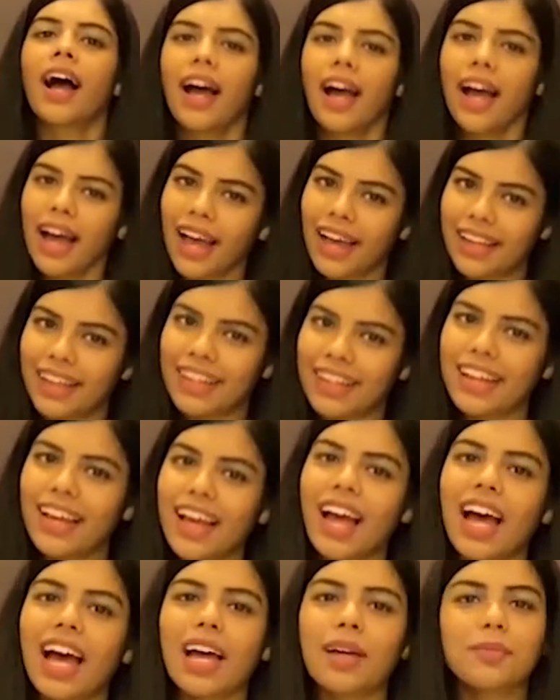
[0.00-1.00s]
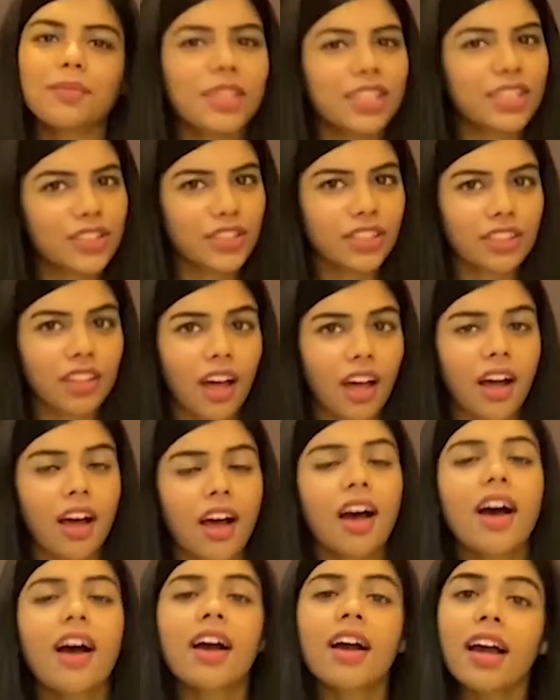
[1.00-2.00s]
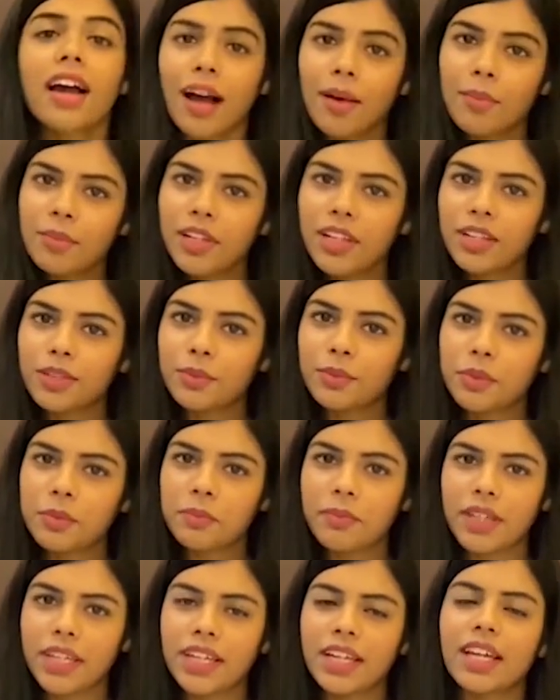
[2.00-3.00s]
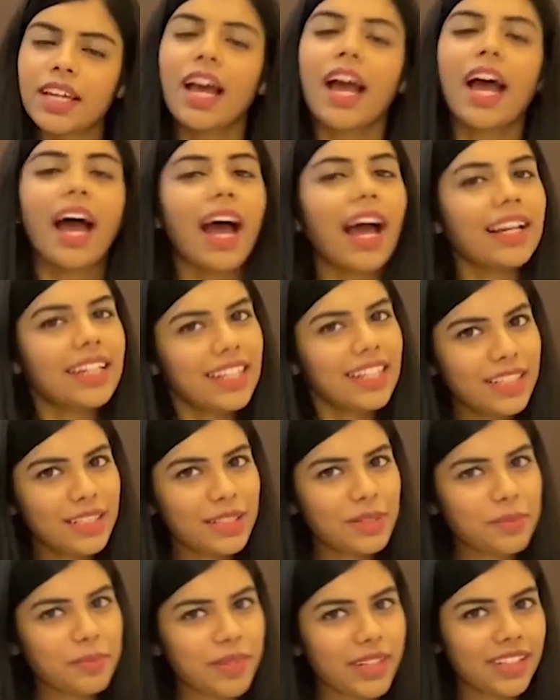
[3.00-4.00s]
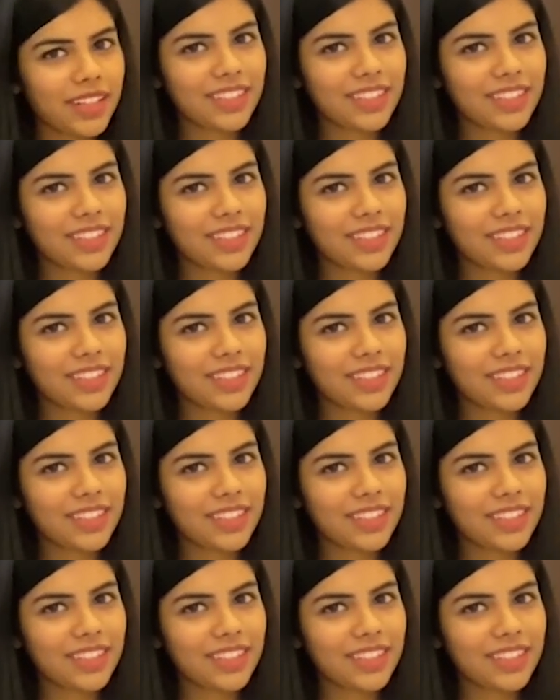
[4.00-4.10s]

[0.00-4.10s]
Hi, I'm Dikshita. Come learn with me at Hint2mint.